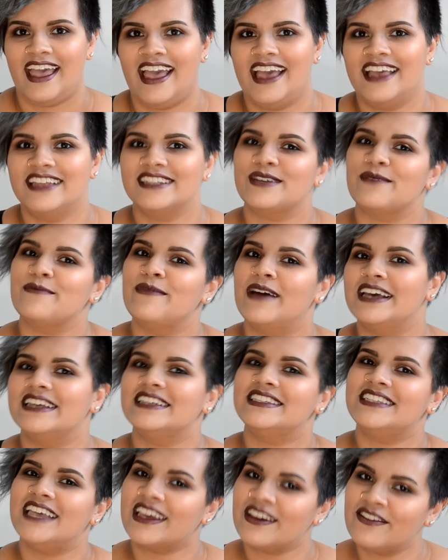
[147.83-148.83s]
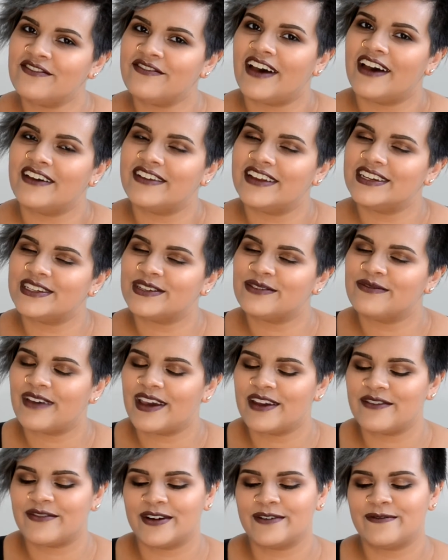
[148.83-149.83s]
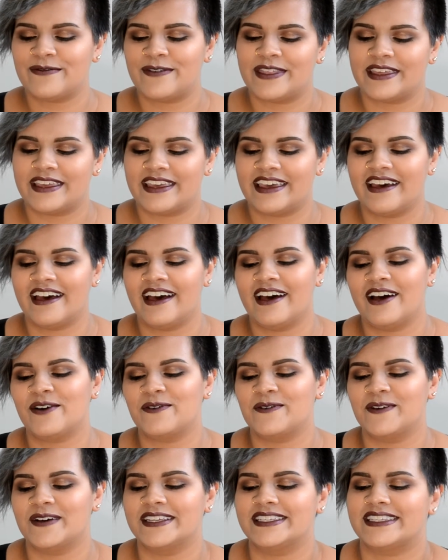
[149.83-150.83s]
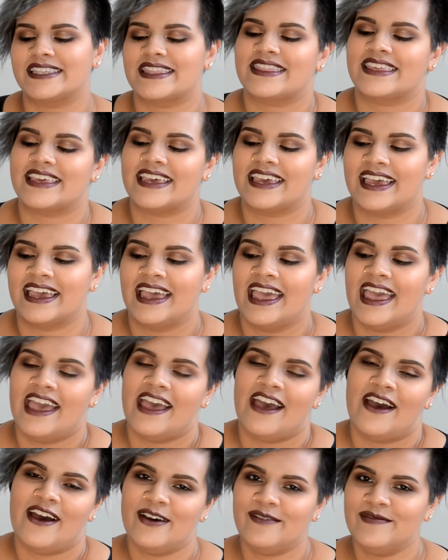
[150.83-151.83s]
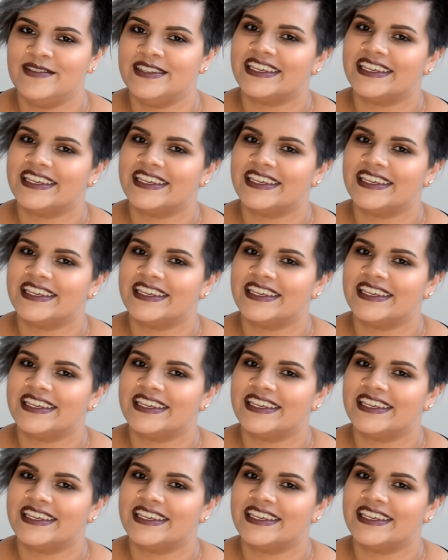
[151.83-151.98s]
And my second foundation favorite for the year was the Urban